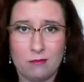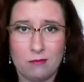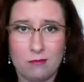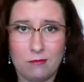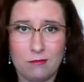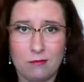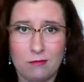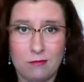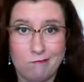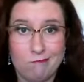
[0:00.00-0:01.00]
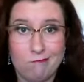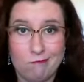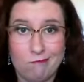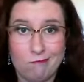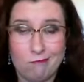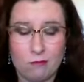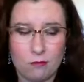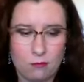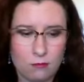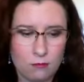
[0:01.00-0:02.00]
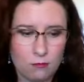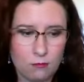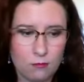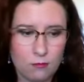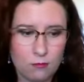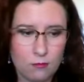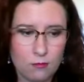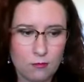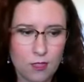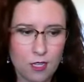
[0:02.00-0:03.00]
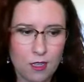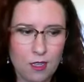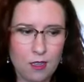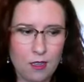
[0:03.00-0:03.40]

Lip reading: [no speech]